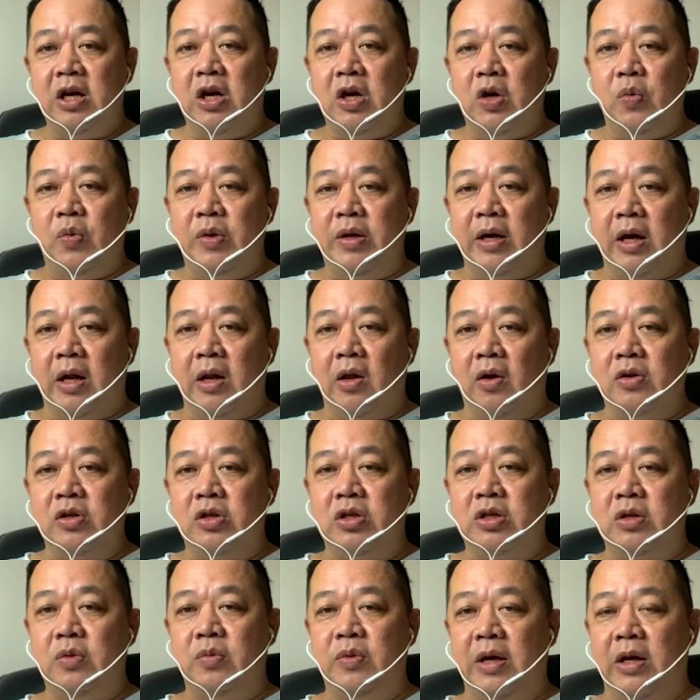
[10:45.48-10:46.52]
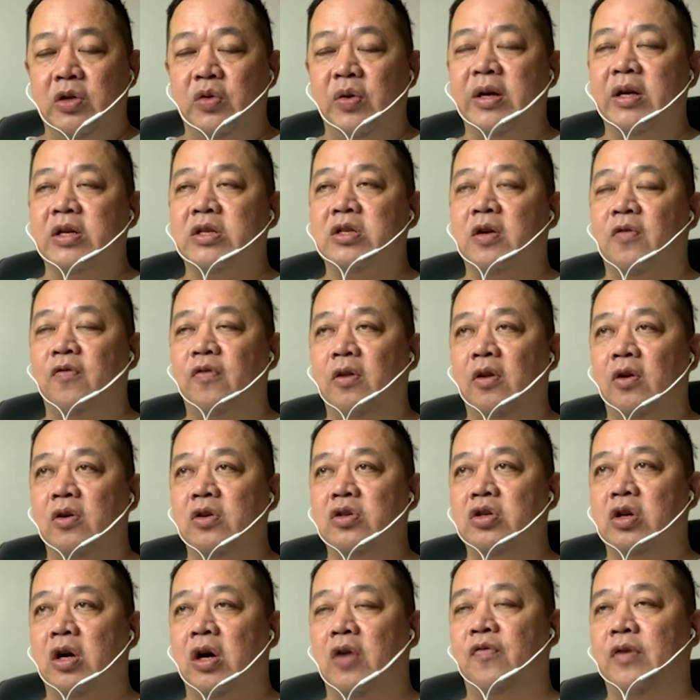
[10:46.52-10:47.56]
We are doing a soft
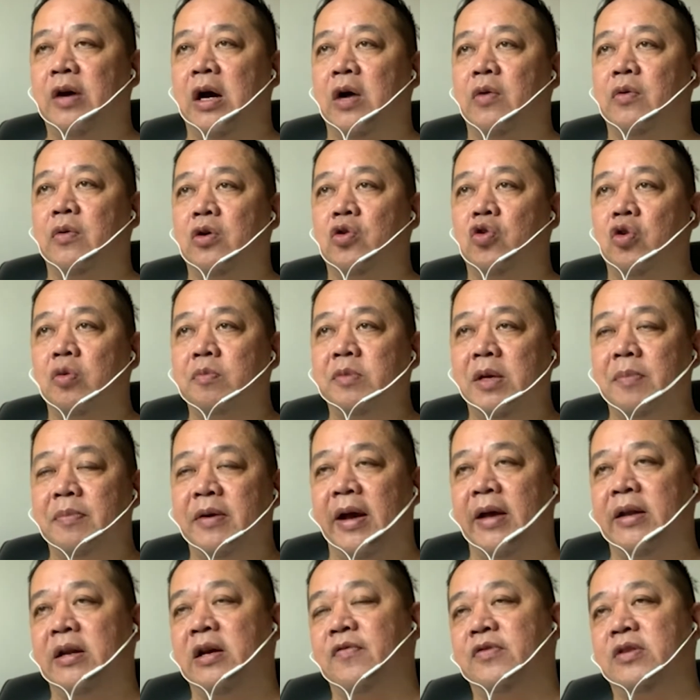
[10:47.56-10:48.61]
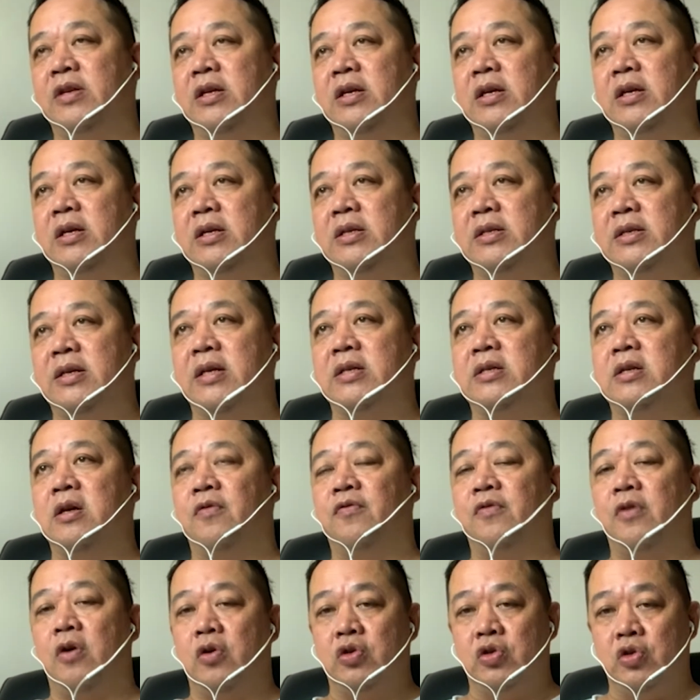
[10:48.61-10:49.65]
launch of our Kobe NFT 6th of
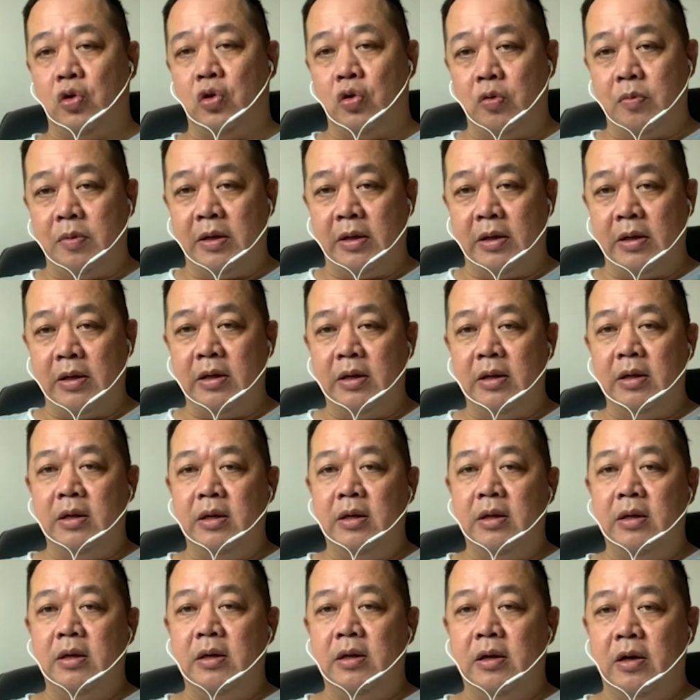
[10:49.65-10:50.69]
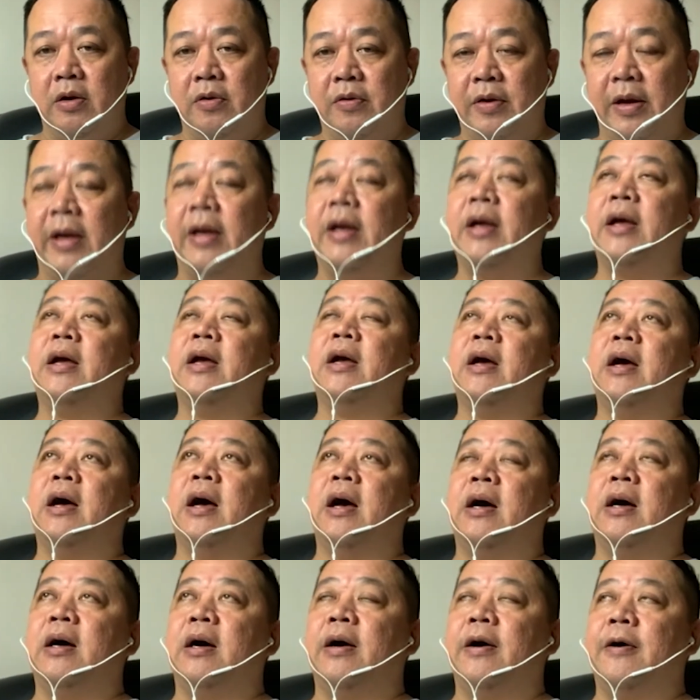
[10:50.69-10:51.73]
October. All right.
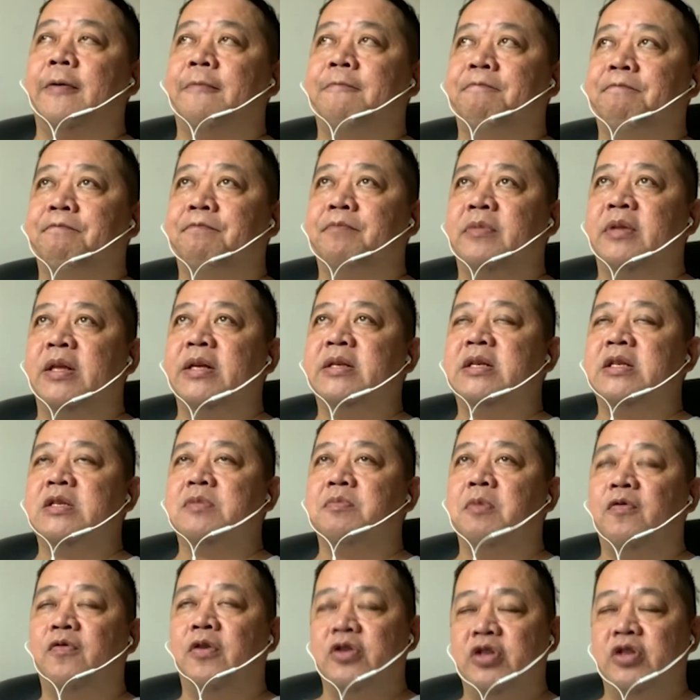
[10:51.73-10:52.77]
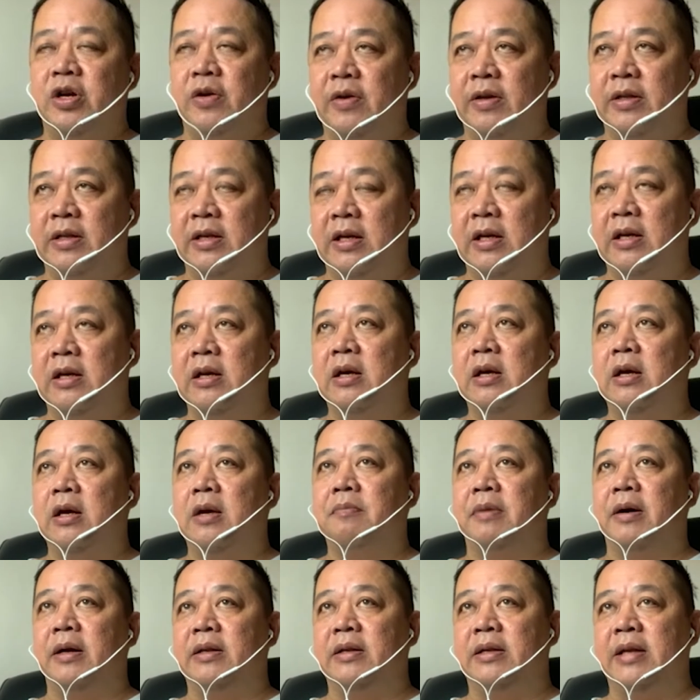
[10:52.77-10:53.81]
This is more for charity,
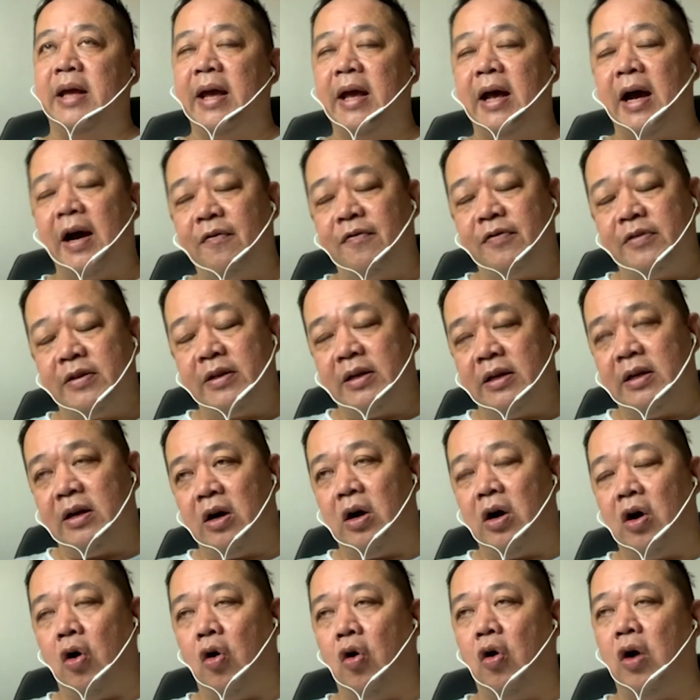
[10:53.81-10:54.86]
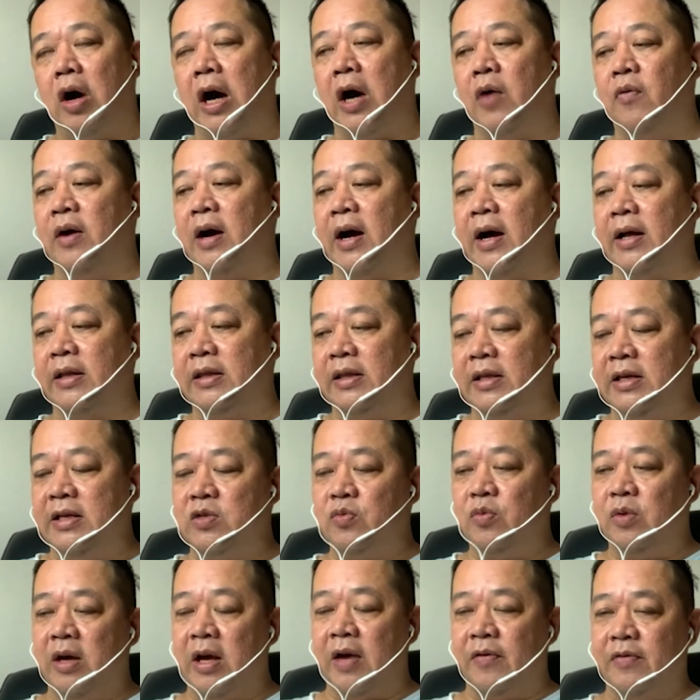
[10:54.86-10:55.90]
but thereafter, all our
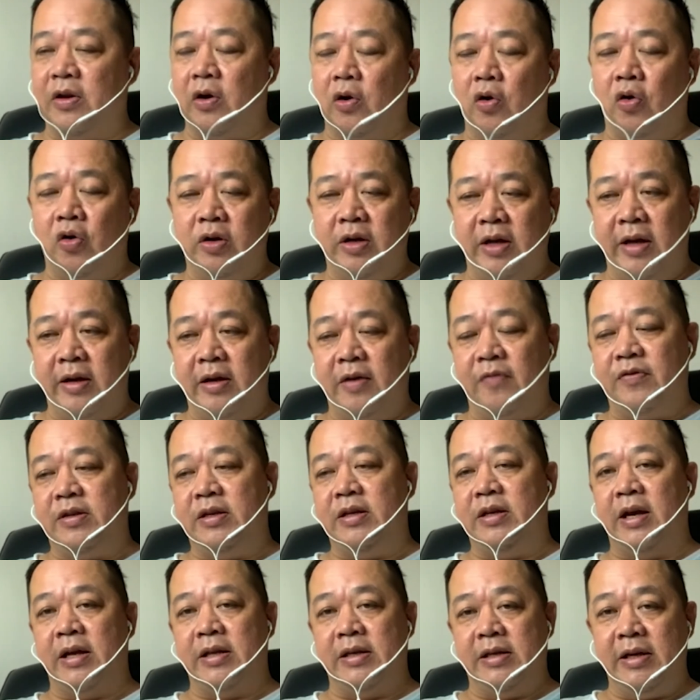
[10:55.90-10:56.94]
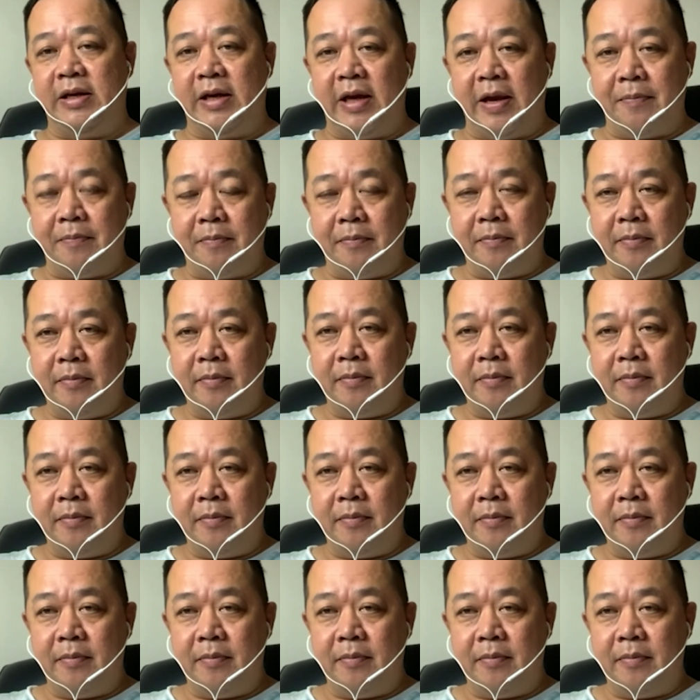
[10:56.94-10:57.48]
artists will have their own NFT and e-game.